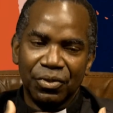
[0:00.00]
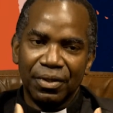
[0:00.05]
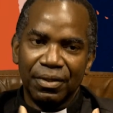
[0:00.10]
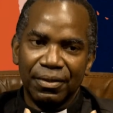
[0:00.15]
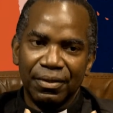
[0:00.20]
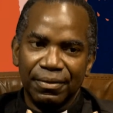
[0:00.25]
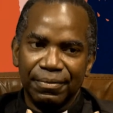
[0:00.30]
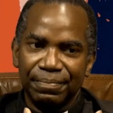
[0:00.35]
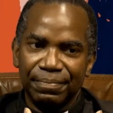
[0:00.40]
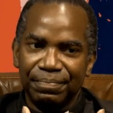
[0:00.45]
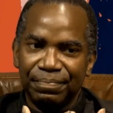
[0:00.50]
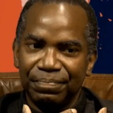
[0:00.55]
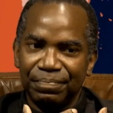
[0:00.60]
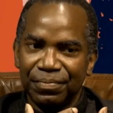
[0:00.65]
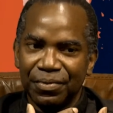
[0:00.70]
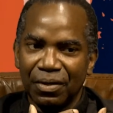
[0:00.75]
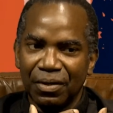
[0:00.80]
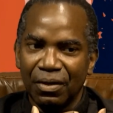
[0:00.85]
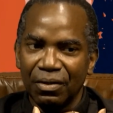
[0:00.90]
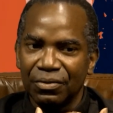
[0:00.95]
to
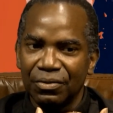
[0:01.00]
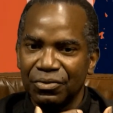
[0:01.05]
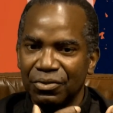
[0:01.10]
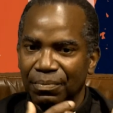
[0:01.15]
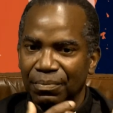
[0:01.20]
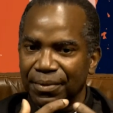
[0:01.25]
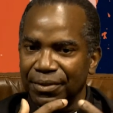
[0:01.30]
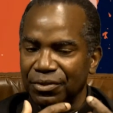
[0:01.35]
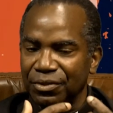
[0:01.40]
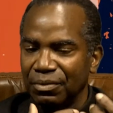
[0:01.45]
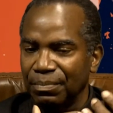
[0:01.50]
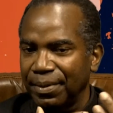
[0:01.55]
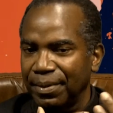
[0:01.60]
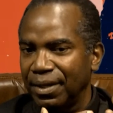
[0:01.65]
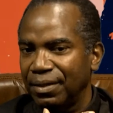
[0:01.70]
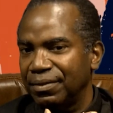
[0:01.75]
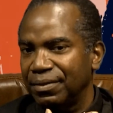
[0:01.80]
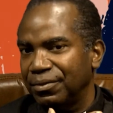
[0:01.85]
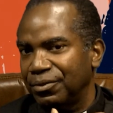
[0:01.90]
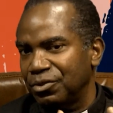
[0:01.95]
talk so much
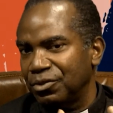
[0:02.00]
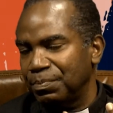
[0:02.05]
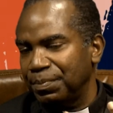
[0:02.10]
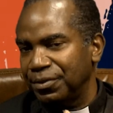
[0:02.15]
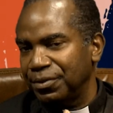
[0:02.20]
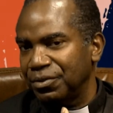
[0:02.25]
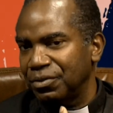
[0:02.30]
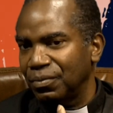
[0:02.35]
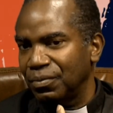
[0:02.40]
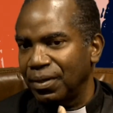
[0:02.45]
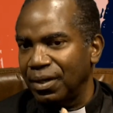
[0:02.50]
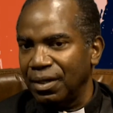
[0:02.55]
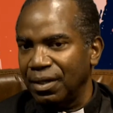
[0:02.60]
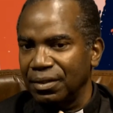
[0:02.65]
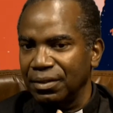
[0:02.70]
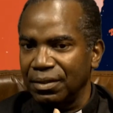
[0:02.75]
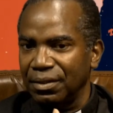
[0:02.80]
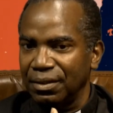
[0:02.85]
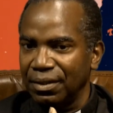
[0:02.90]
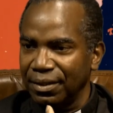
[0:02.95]
about their
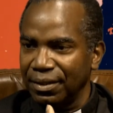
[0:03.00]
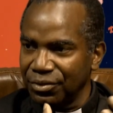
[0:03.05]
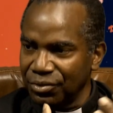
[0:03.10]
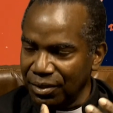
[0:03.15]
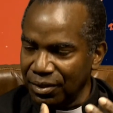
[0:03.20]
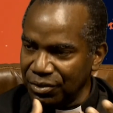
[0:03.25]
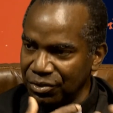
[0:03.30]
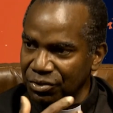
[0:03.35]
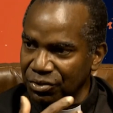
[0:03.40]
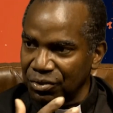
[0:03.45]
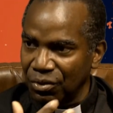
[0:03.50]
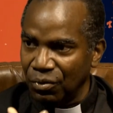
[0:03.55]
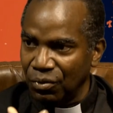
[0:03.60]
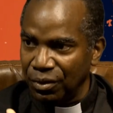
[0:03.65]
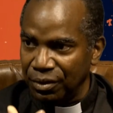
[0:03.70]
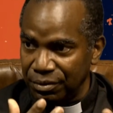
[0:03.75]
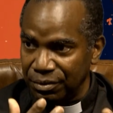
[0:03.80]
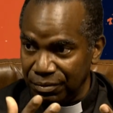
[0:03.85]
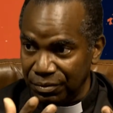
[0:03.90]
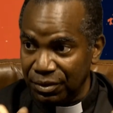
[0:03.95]
spirituality. They try to show
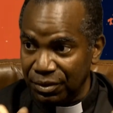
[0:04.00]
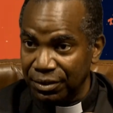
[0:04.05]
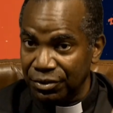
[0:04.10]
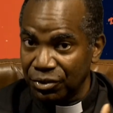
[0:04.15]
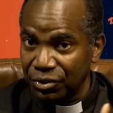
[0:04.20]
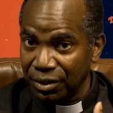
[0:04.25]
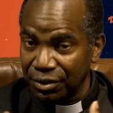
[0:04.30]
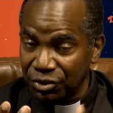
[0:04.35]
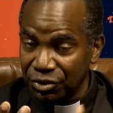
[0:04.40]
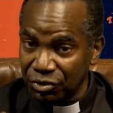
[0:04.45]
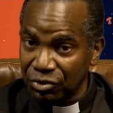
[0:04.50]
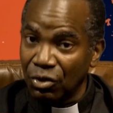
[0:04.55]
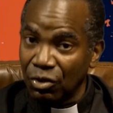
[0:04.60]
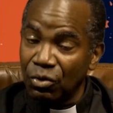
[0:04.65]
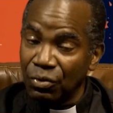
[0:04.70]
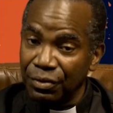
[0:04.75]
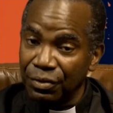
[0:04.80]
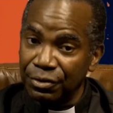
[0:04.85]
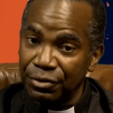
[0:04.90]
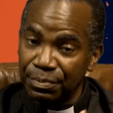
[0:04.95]
it. They try to
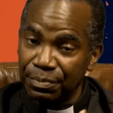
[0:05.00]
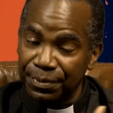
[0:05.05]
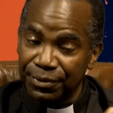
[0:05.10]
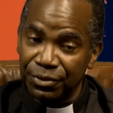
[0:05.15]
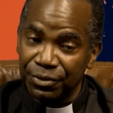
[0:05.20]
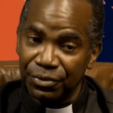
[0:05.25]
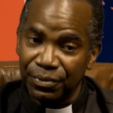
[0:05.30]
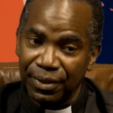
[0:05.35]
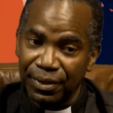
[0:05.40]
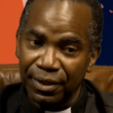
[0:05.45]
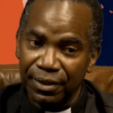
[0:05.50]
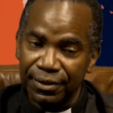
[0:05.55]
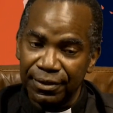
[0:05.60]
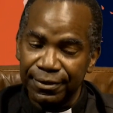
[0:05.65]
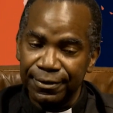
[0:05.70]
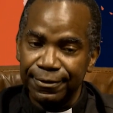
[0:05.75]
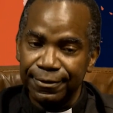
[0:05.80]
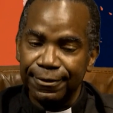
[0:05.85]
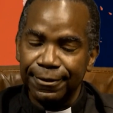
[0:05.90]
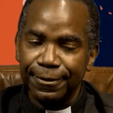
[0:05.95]
show their
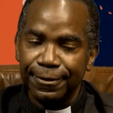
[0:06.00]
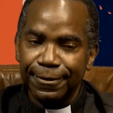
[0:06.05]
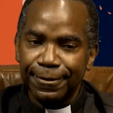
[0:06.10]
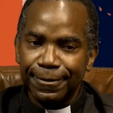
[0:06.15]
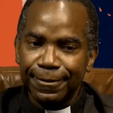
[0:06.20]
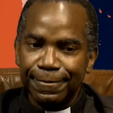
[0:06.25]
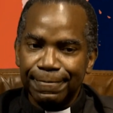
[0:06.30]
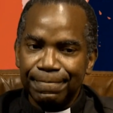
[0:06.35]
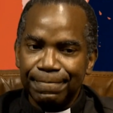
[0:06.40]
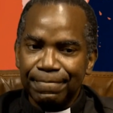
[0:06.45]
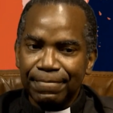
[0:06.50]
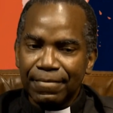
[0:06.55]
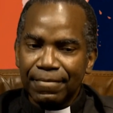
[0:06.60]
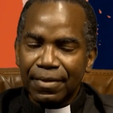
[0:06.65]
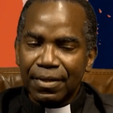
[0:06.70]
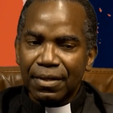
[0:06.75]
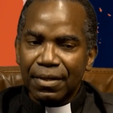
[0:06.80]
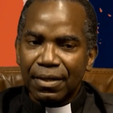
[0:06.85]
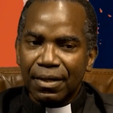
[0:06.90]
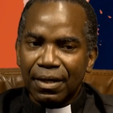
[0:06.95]
spirituality.
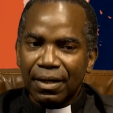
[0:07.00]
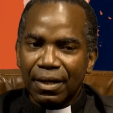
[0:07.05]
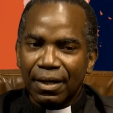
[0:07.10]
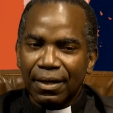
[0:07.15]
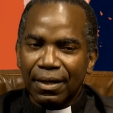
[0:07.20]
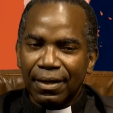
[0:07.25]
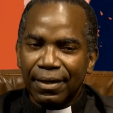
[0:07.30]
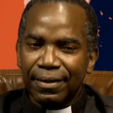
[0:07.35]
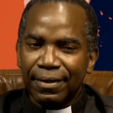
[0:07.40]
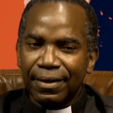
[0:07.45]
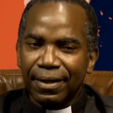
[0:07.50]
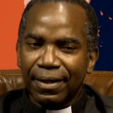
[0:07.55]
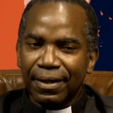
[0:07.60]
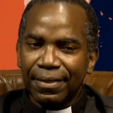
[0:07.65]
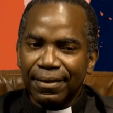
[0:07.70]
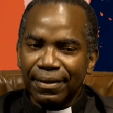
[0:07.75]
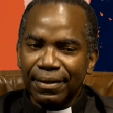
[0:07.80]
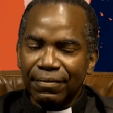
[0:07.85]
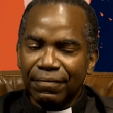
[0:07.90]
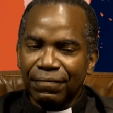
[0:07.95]
And I
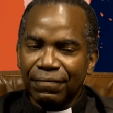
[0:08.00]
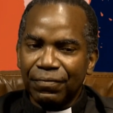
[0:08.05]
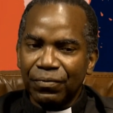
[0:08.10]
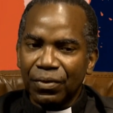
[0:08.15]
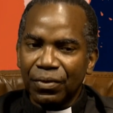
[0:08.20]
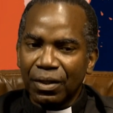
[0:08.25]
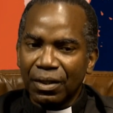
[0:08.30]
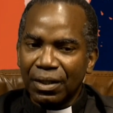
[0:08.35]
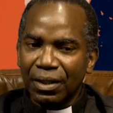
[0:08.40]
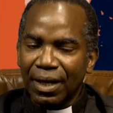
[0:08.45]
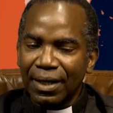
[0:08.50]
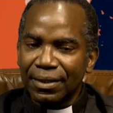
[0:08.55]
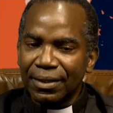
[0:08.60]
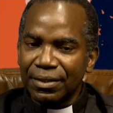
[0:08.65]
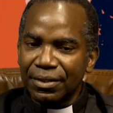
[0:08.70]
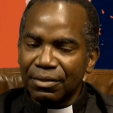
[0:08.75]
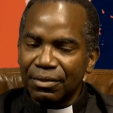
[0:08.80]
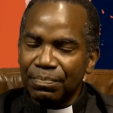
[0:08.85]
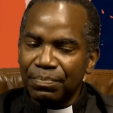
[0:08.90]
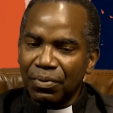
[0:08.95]
think for the
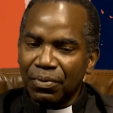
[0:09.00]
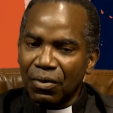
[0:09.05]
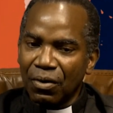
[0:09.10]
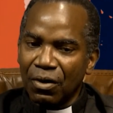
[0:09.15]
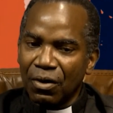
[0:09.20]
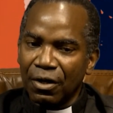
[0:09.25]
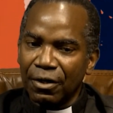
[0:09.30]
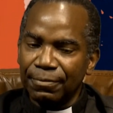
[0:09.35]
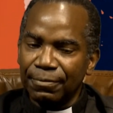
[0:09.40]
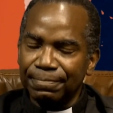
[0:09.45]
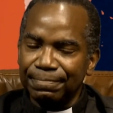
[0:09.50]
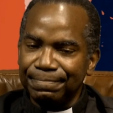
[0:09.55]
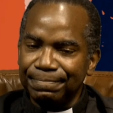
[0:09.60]
legacy part,